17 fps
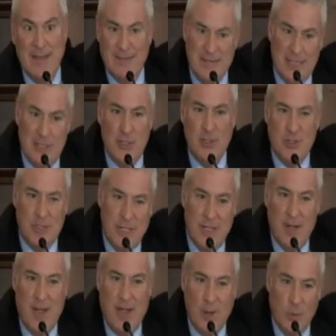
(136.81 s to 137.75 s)
that's
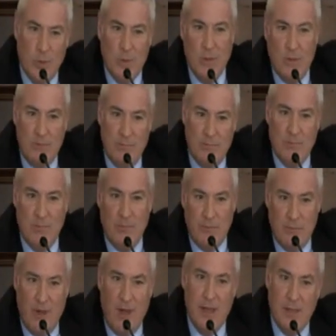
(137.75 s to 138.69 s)
usually not a real
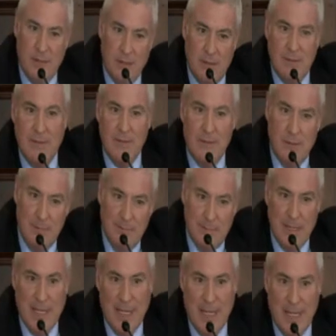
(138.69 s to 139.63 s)
fun
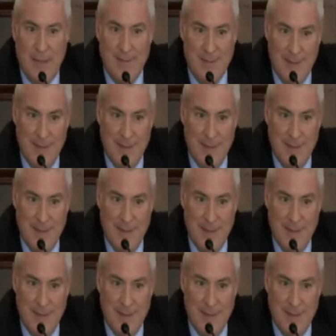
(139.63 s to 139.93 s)
meeting.